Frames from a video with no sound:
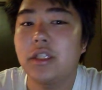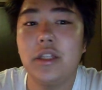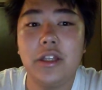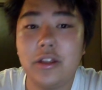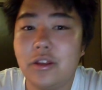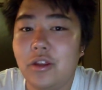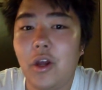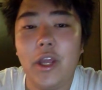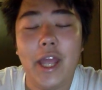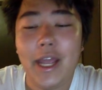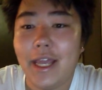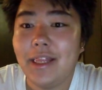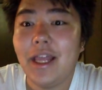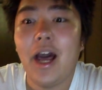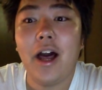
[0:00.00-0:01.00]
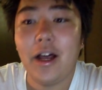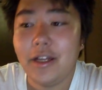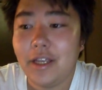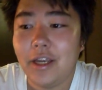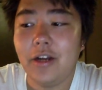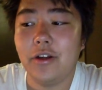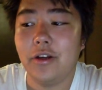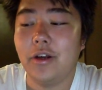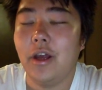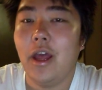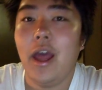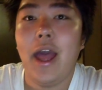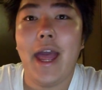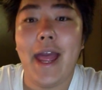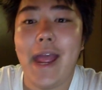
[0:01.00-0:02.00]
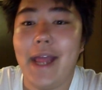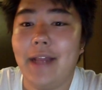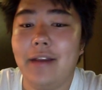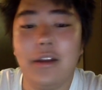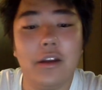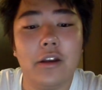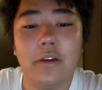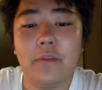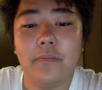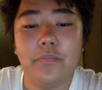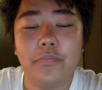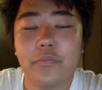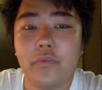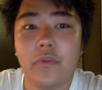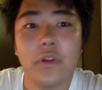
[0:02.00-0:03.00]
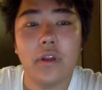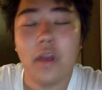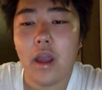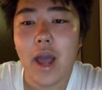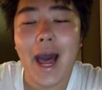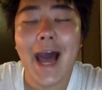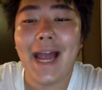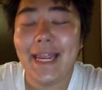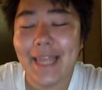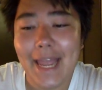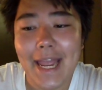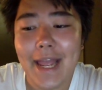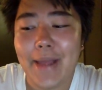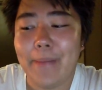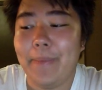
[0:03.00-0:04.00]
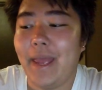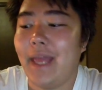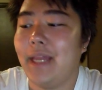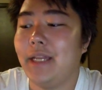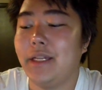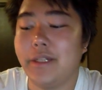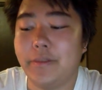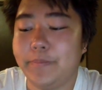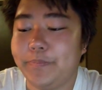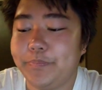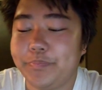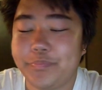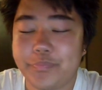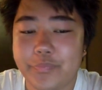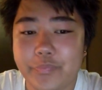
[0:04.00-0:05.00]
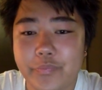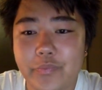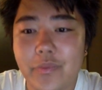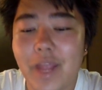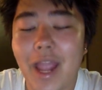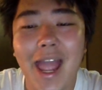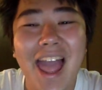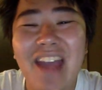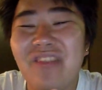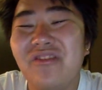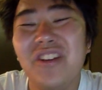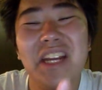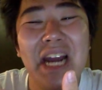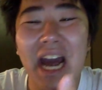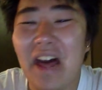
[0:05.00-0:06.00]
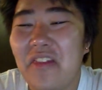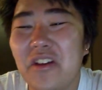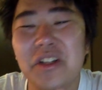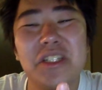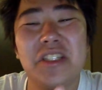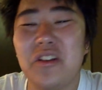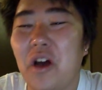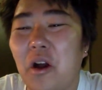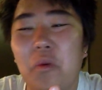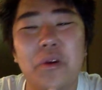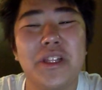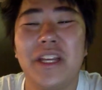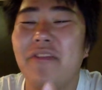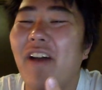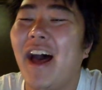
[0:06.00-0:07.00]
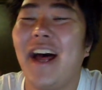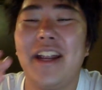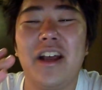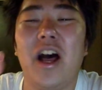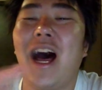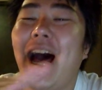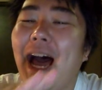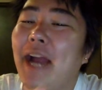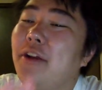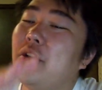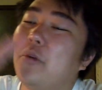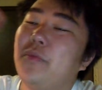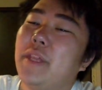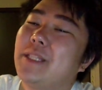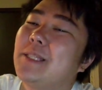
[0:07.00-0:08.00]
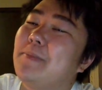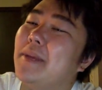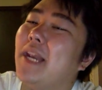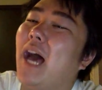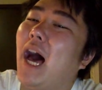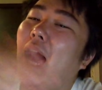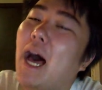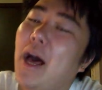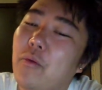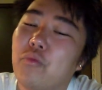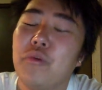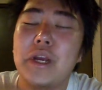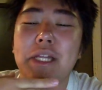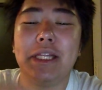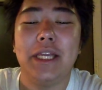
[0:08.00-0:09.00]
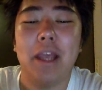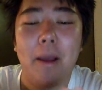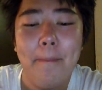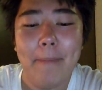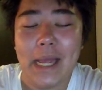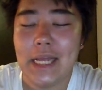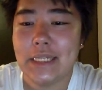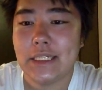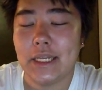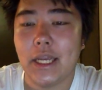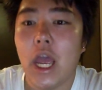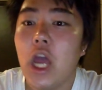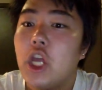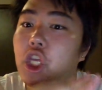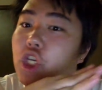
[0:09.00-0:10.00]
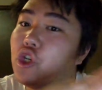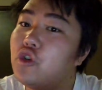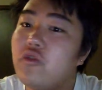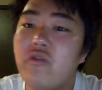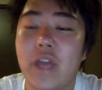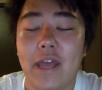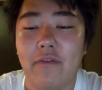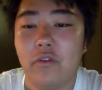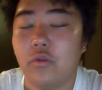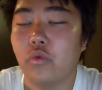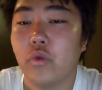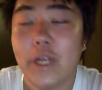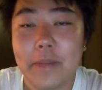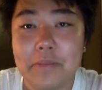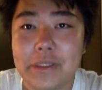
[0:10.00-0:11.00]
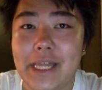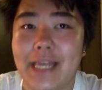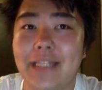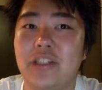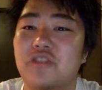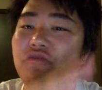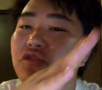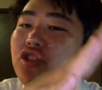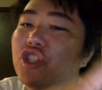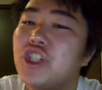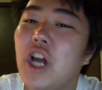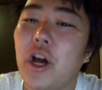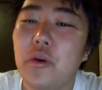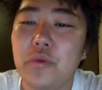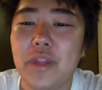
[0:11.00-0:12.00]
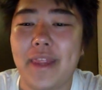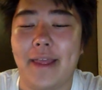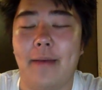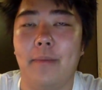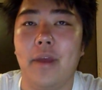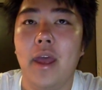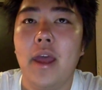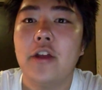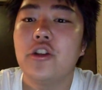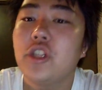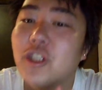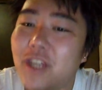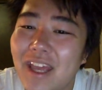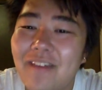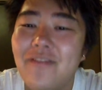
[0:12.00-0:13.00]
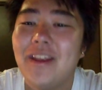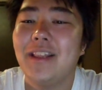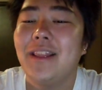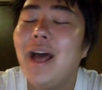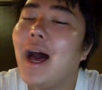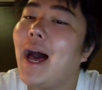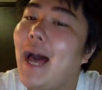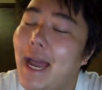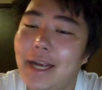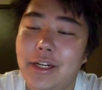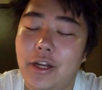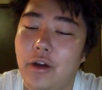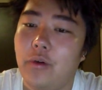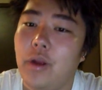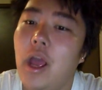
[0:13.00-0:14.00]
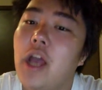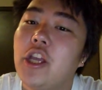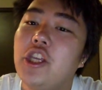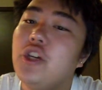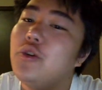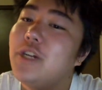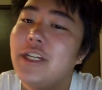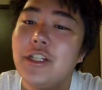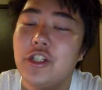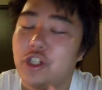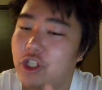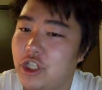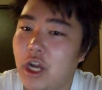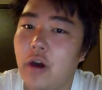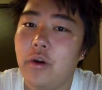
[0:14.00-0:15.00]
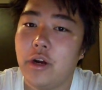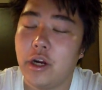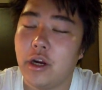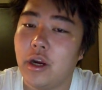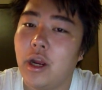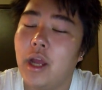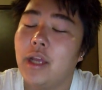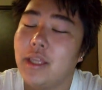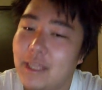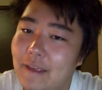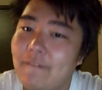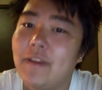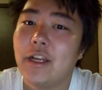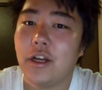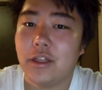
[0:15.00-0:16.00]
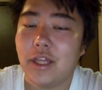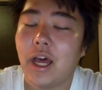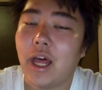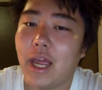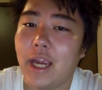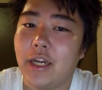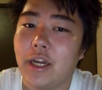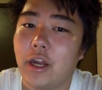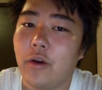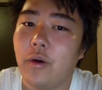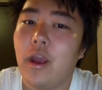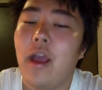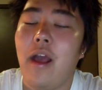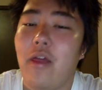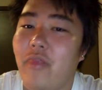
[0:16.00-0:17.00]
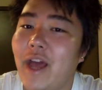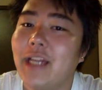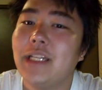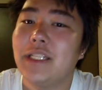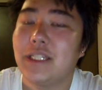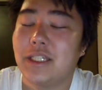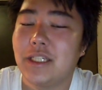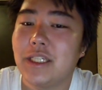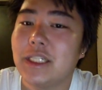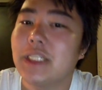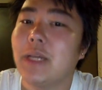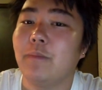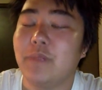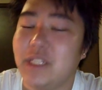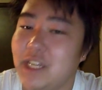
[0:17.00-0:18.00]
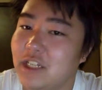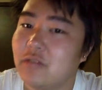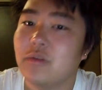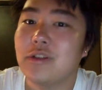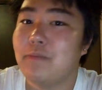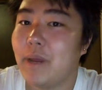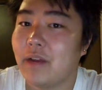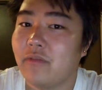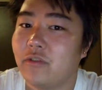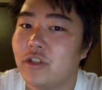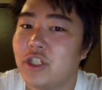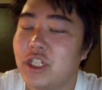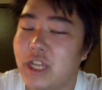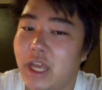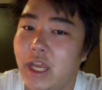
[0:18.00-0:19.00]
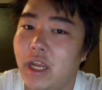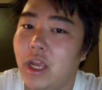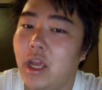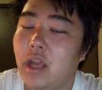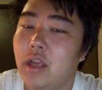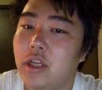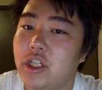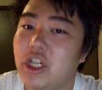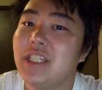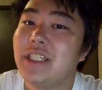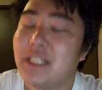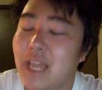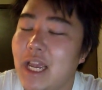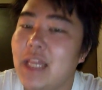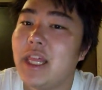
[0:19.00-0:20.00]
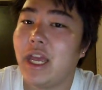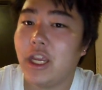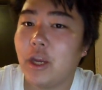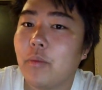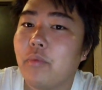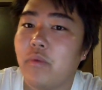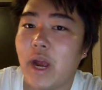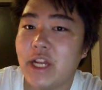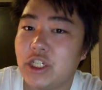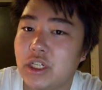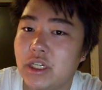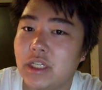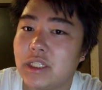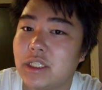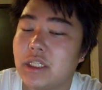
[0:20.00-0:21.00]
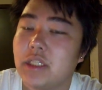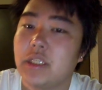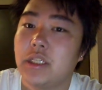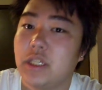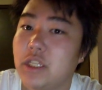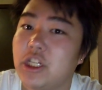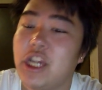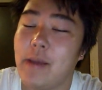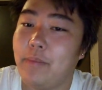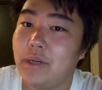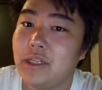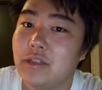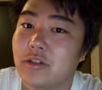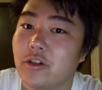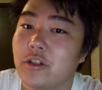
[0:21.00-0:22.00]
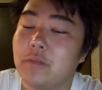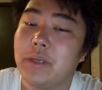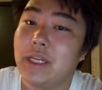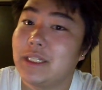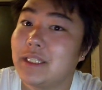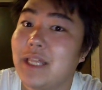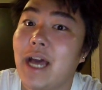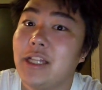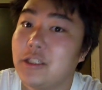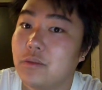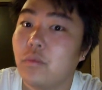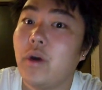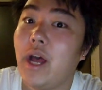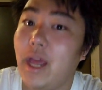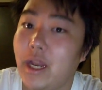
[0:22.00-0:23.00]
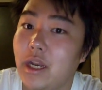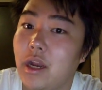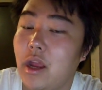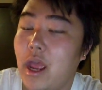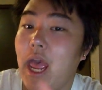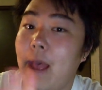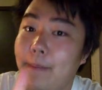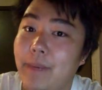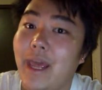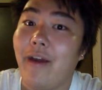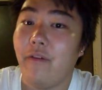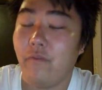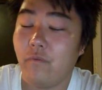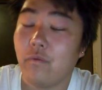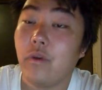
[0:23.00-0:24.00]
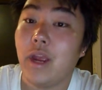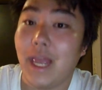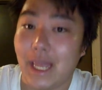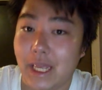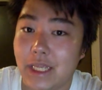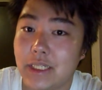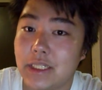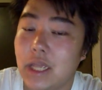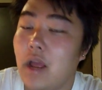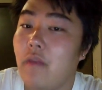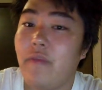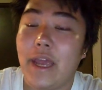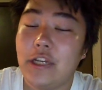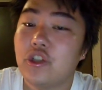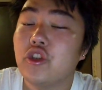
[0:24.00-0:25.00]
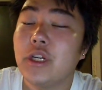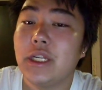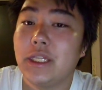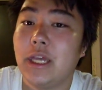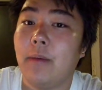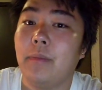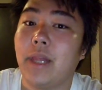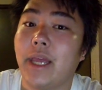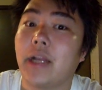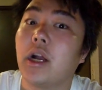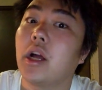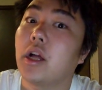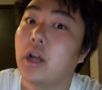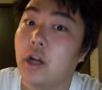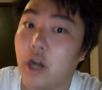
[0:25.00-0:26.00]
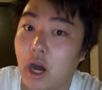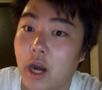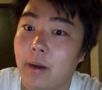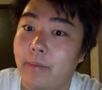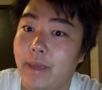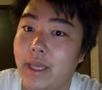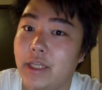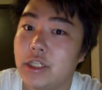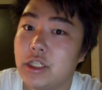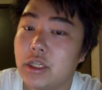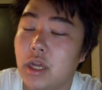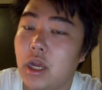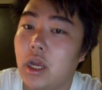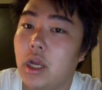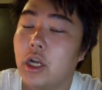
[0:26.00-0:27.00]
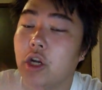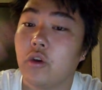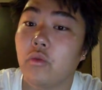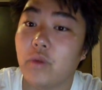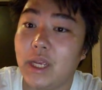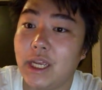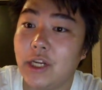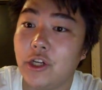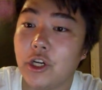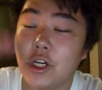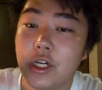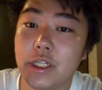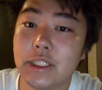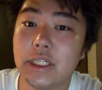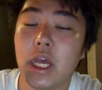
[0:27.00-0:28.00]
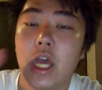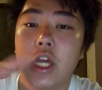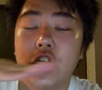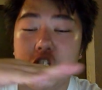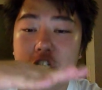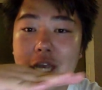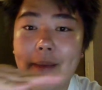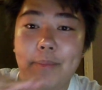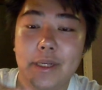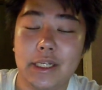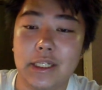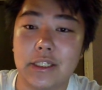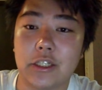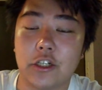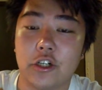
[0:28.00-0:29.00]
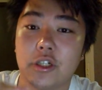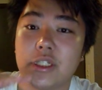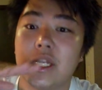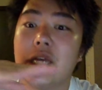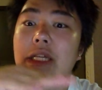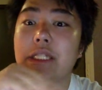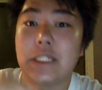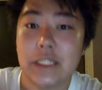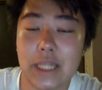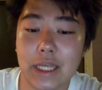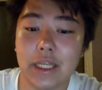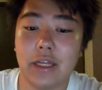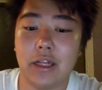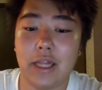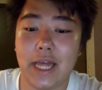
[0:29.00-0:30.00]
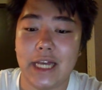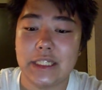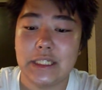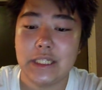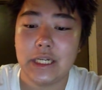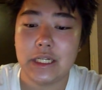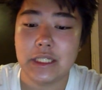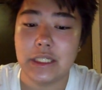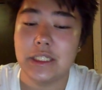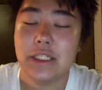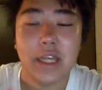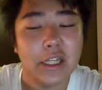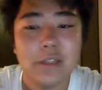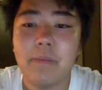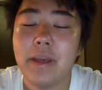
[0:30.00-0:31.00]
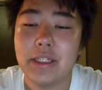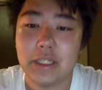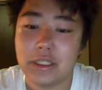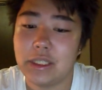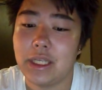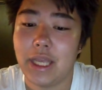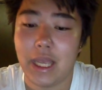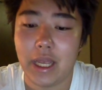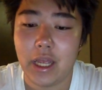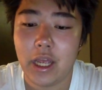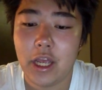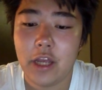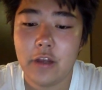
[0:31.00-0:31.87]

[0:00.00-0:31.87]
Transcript: Noyage Tangiru and I Am and every other song where they've had a high note that's been really amazing. You've given replays. You've shown them giving the high note. You didn't show her giving the high note. And that is some disrespectful shit. Just say that you're prejudiced to the Japanese girls, because that's what Mnet is. They treated them like garbage. Korean girls, Japanese girls, second-class citizens. That's basically it.